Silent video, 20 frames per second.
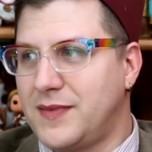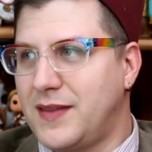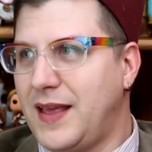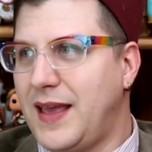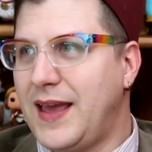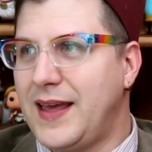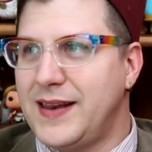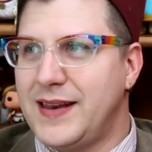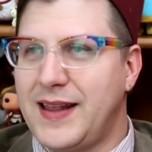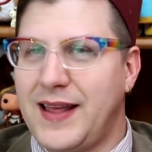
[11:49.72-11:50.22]

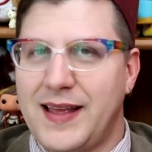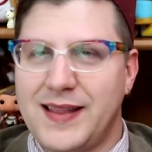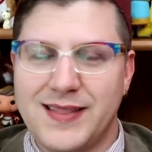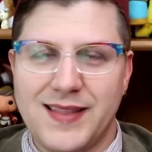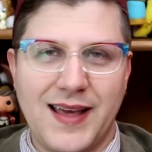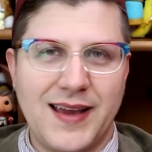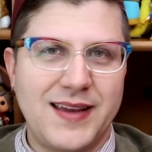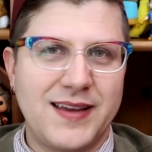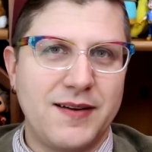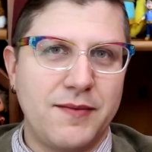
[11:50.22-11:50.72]
And
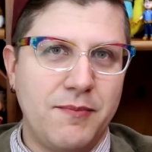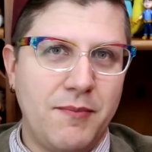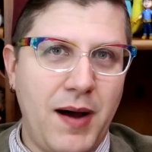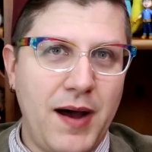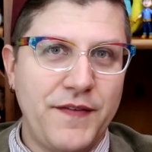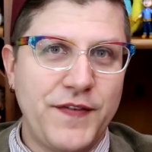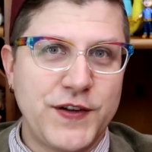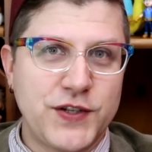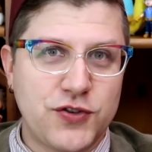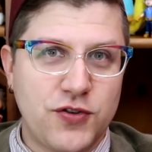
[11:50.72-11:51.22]
like,
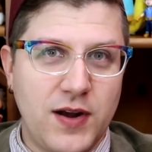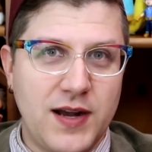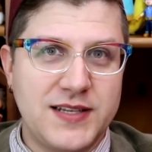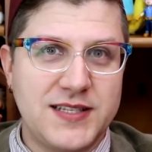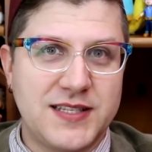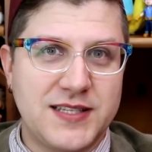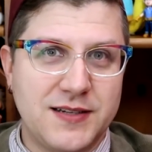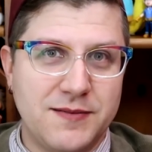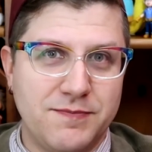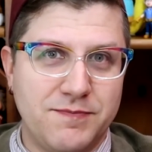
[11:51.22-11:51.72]
Moffat
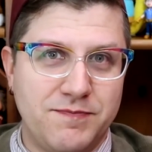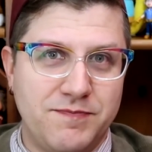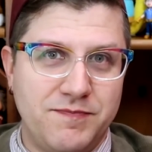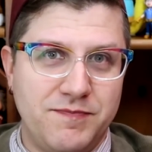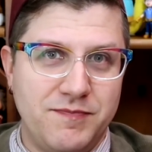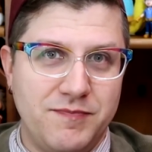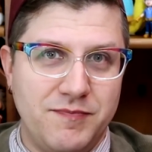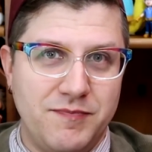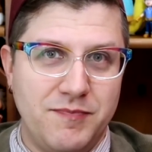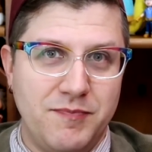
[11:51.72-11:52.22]
tries to
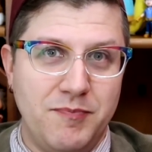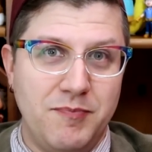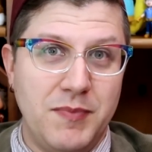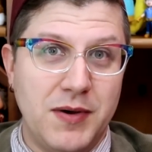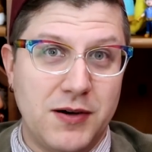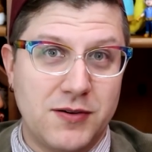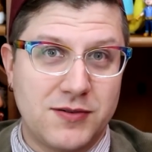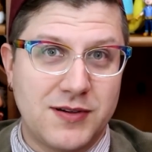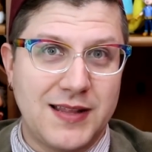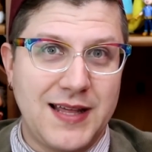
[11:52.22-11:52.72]

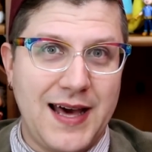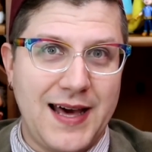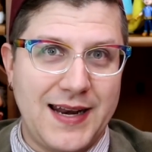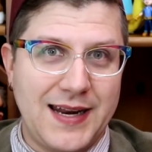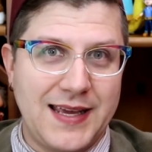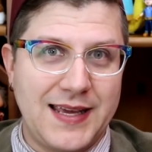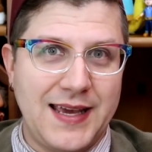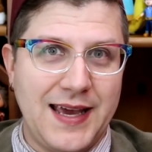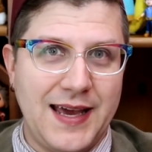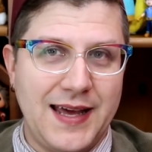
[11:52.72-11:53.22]
milk that
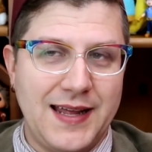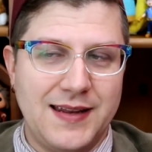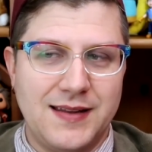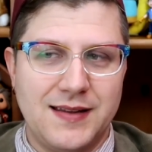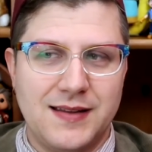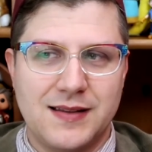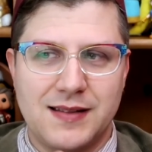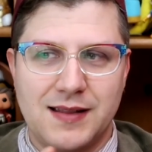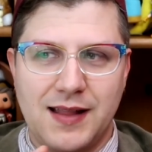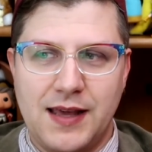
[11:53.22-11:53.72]

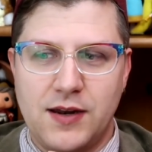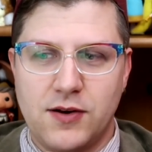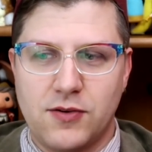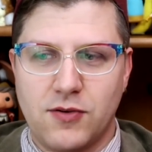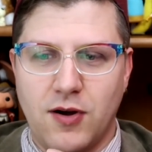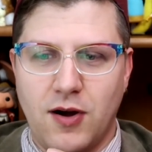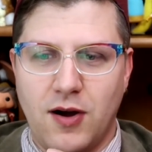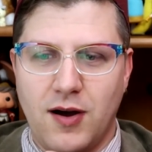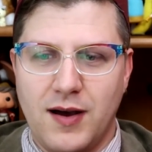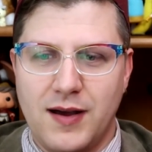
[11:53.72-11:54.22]
again
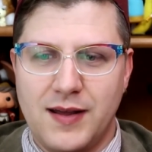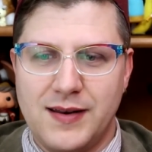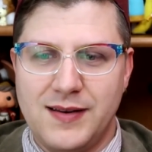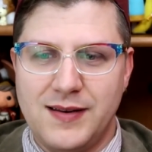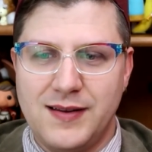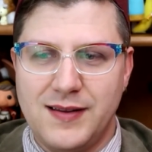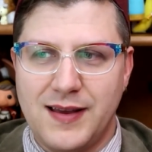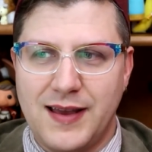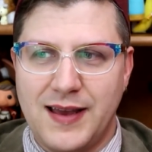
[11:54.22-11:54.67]
later on,